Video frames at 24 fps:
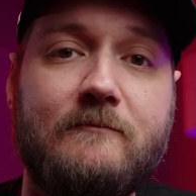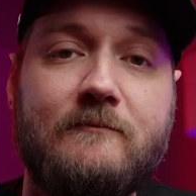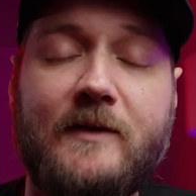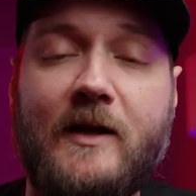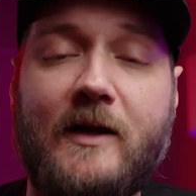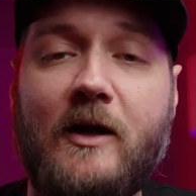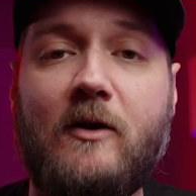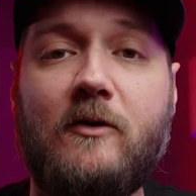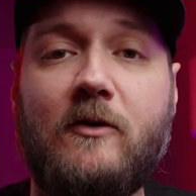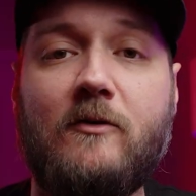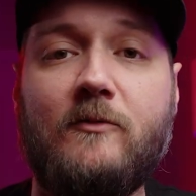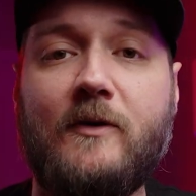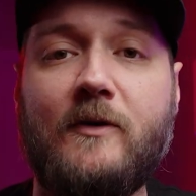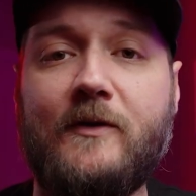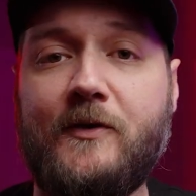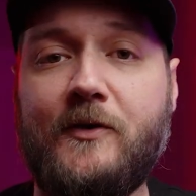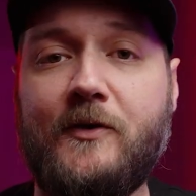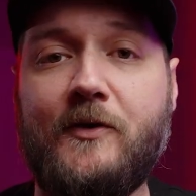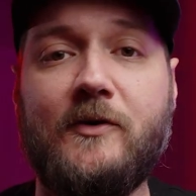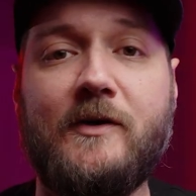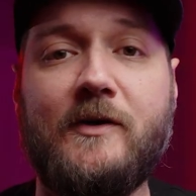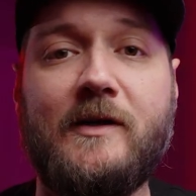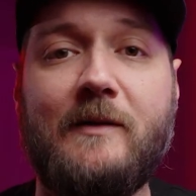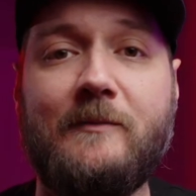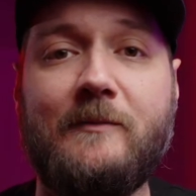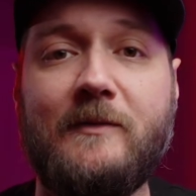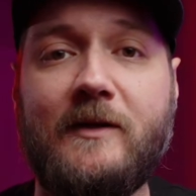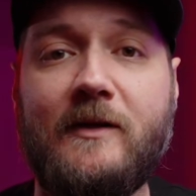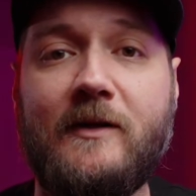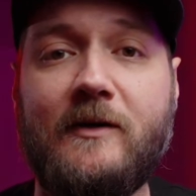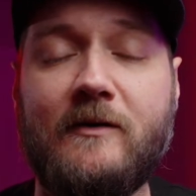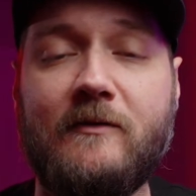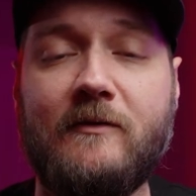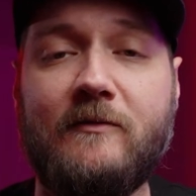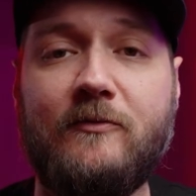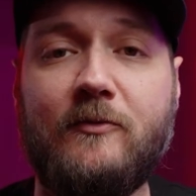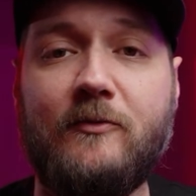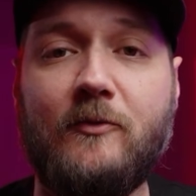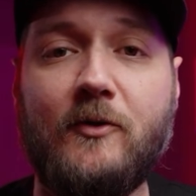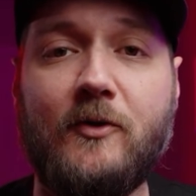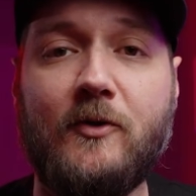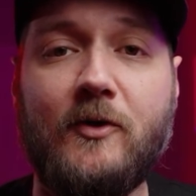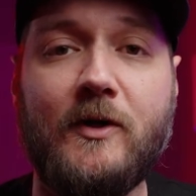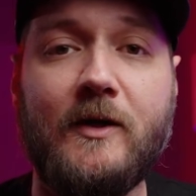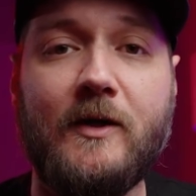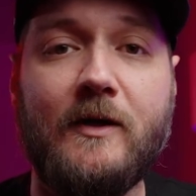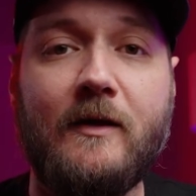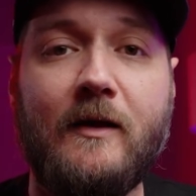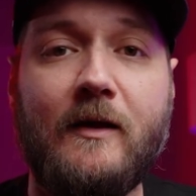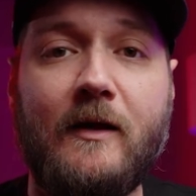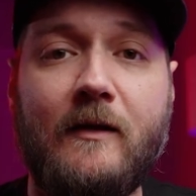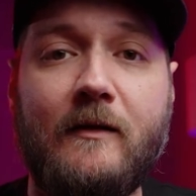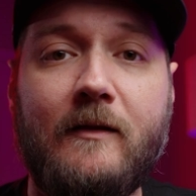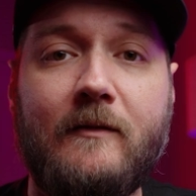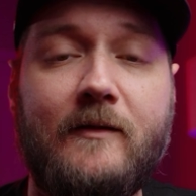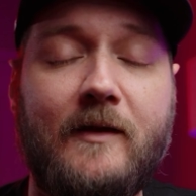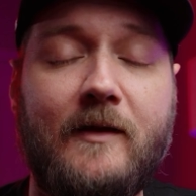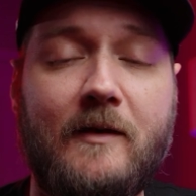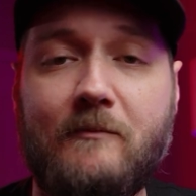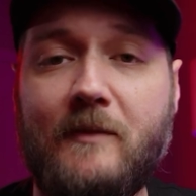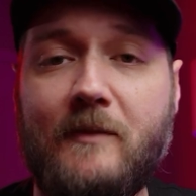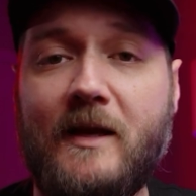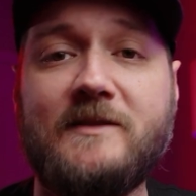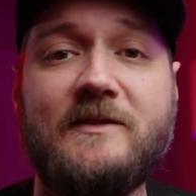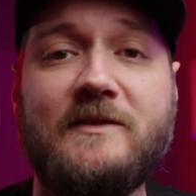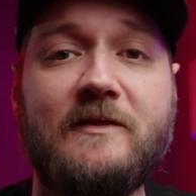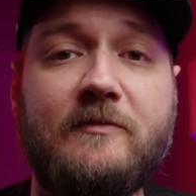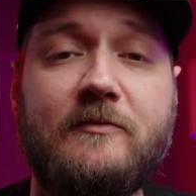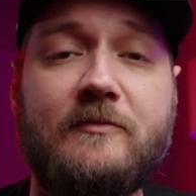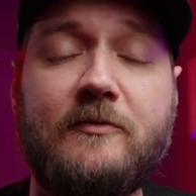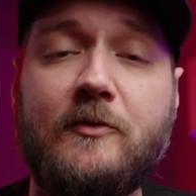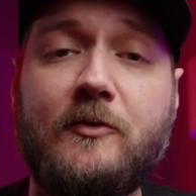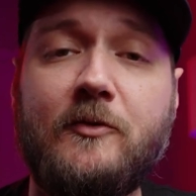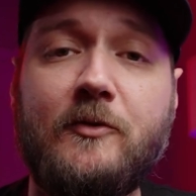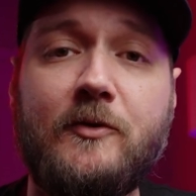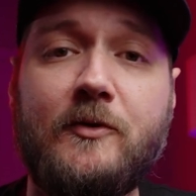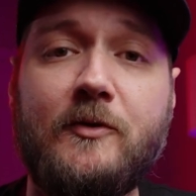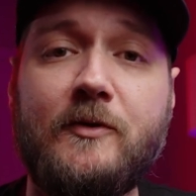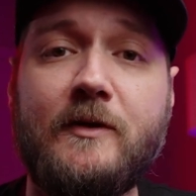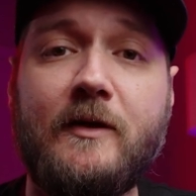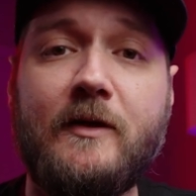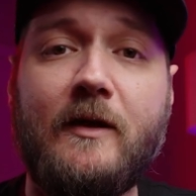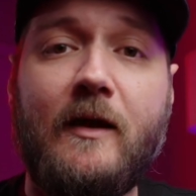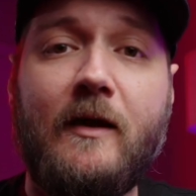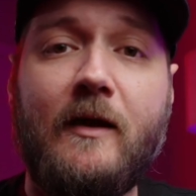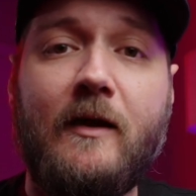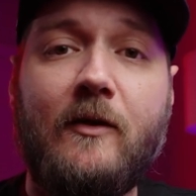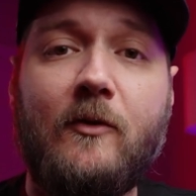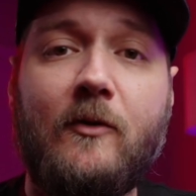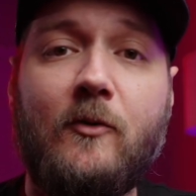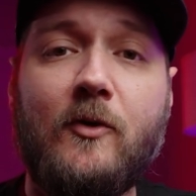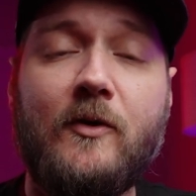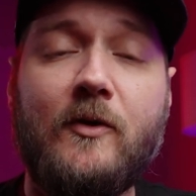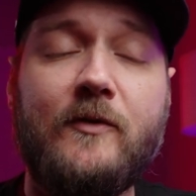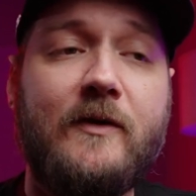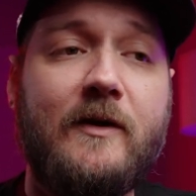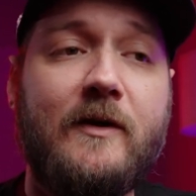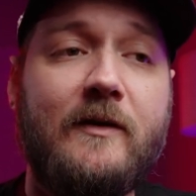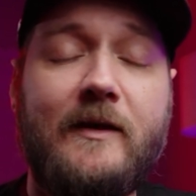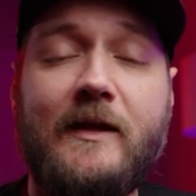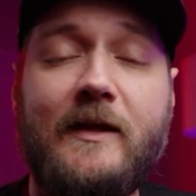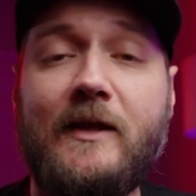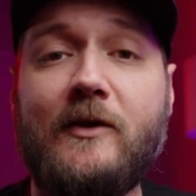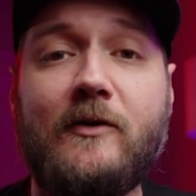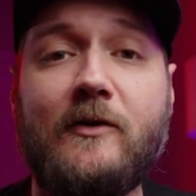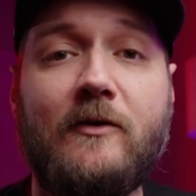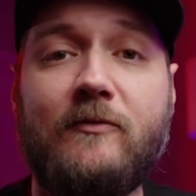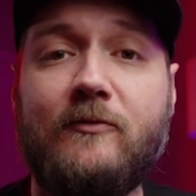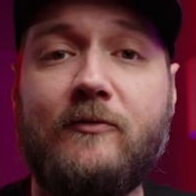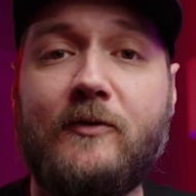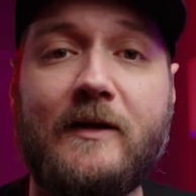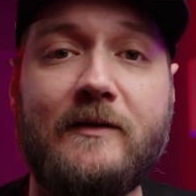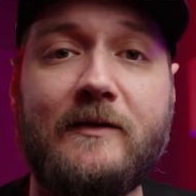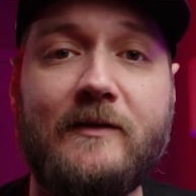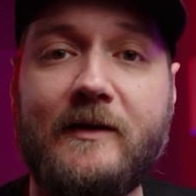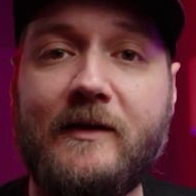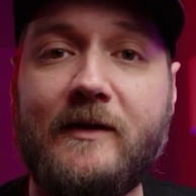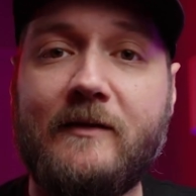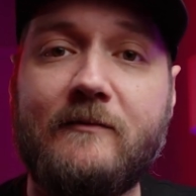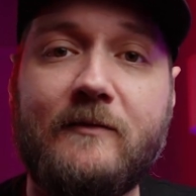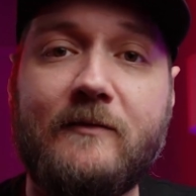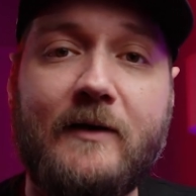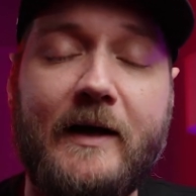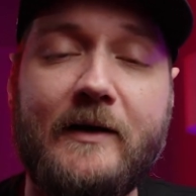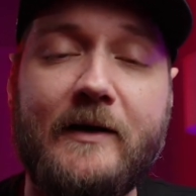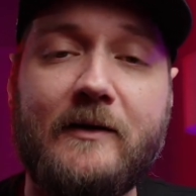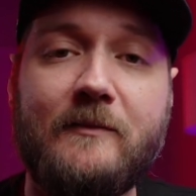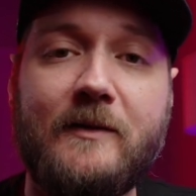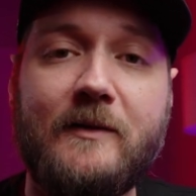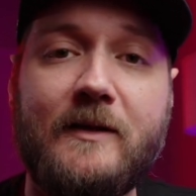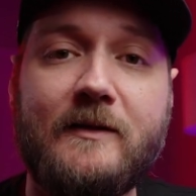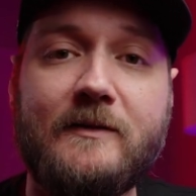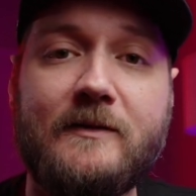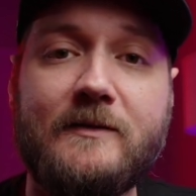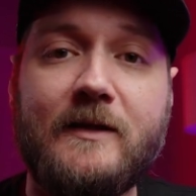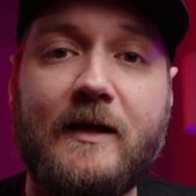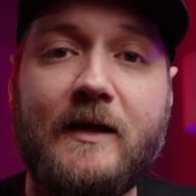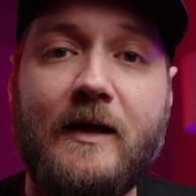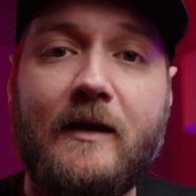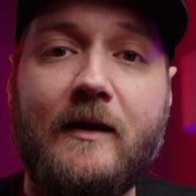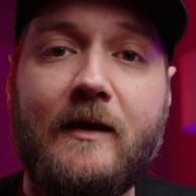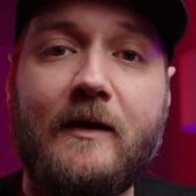Now, whether you're coming here for the amazing food or their eco-friendly environment,